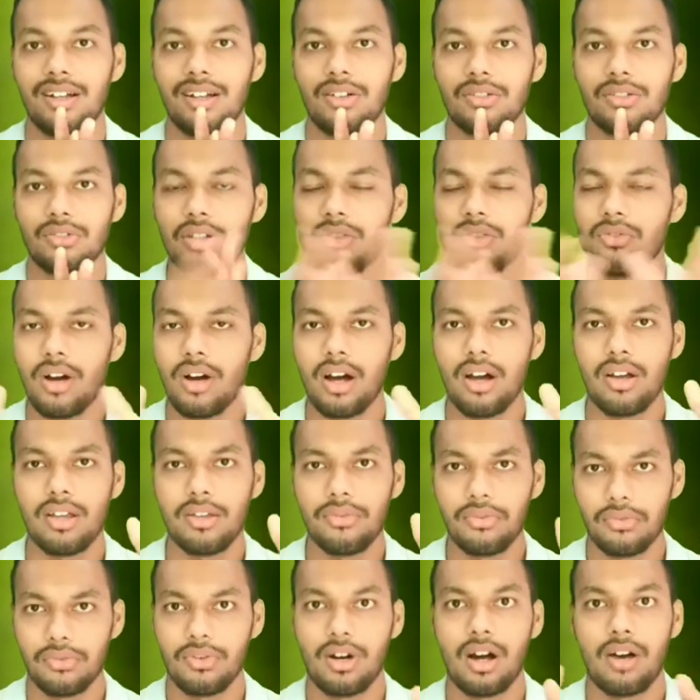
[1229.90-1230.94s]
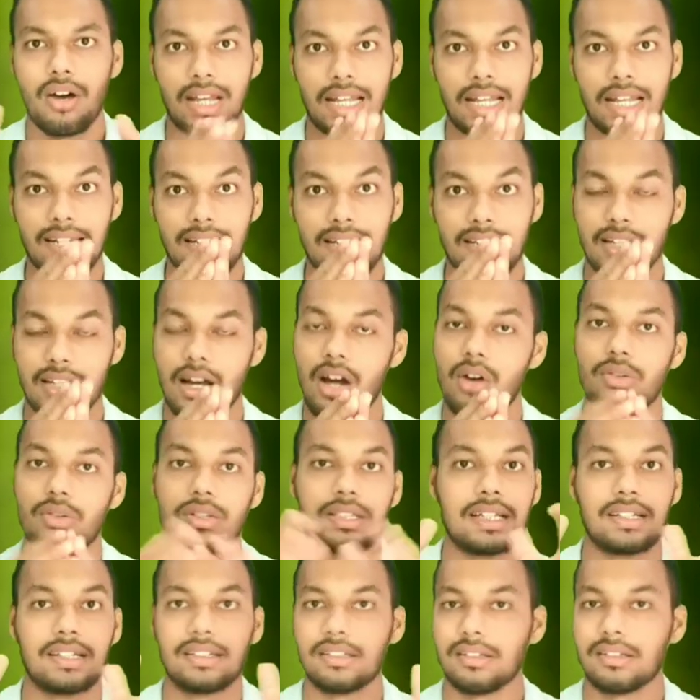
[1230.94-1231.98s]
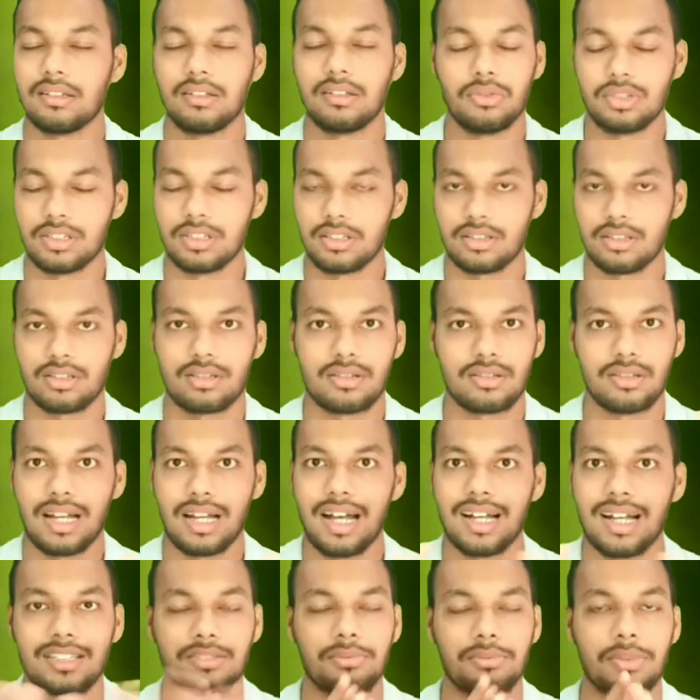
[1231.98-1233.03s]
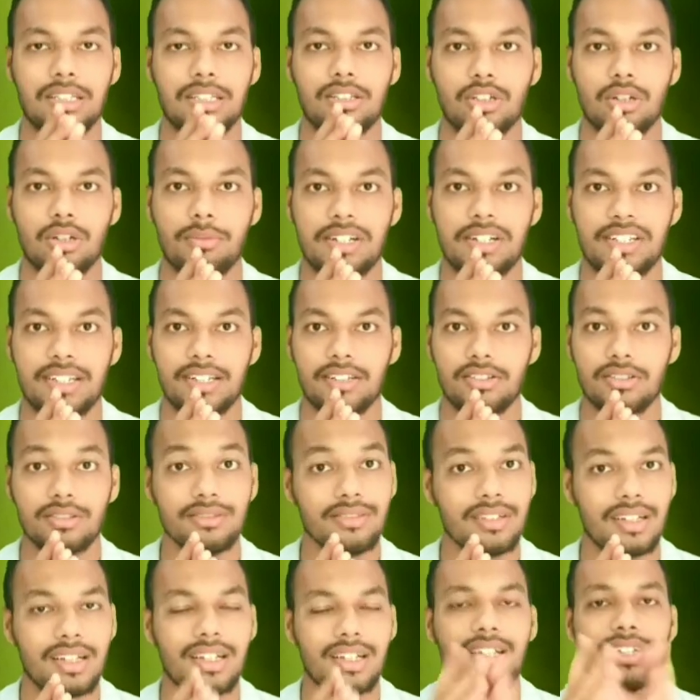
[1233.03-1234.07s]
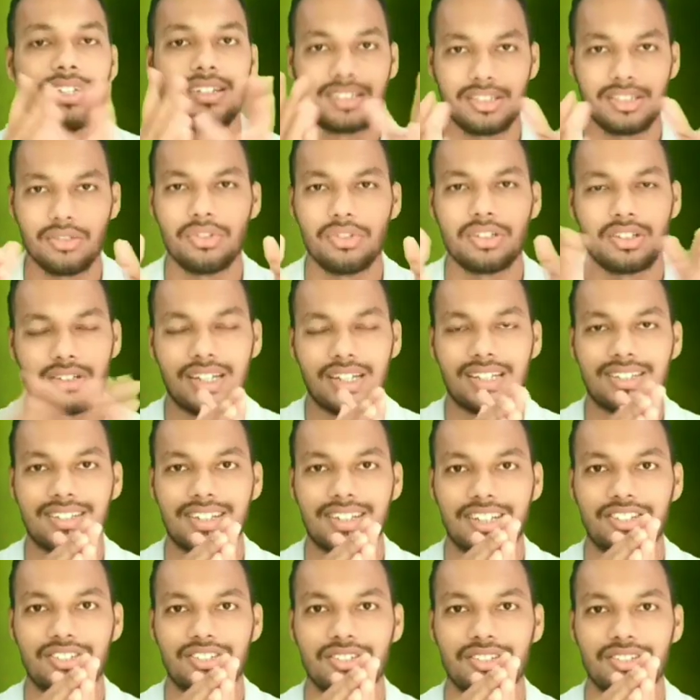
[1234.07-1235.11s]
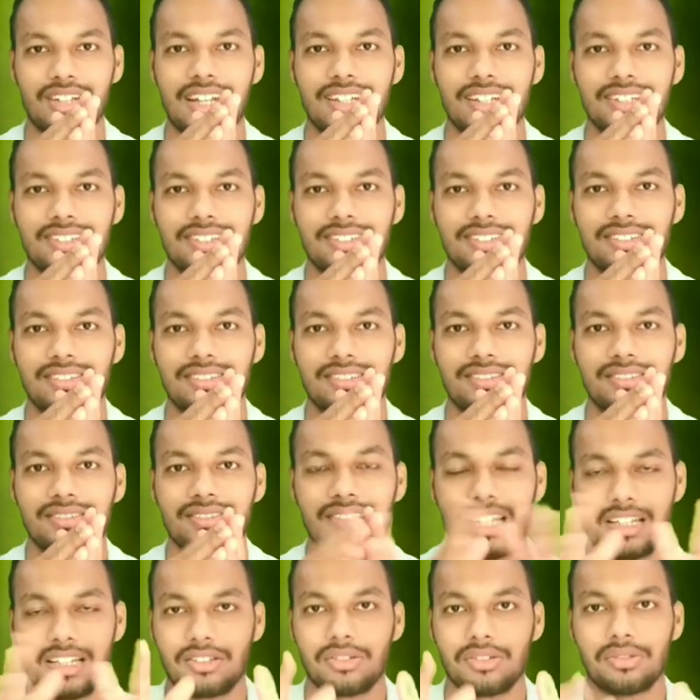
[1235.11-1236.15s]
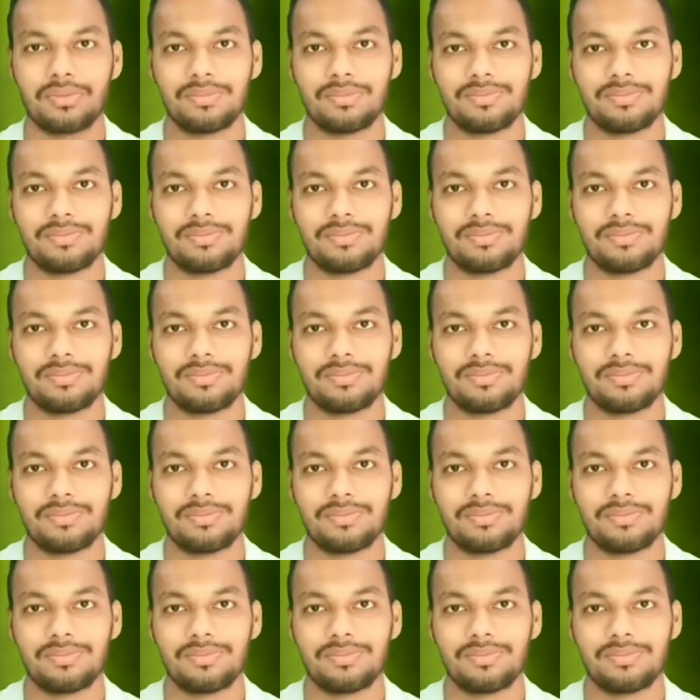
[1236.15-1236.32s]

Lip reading: If you have any doubt, then you just ask me in the comment section. See you in the next lecture, guys. Thank you.